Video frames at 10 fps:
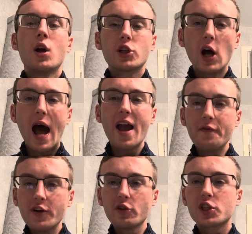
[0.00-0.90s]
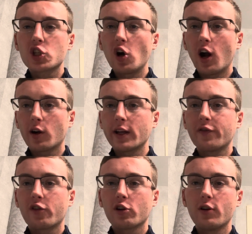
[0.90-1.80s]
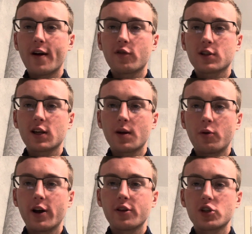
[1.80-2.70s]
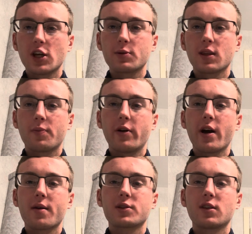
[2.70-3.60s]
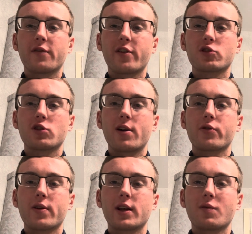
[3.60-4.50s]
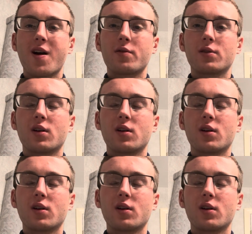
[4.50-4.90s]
So I feel sorry for whoever's going to play the Chiefs in the playoffs in the first round or any round.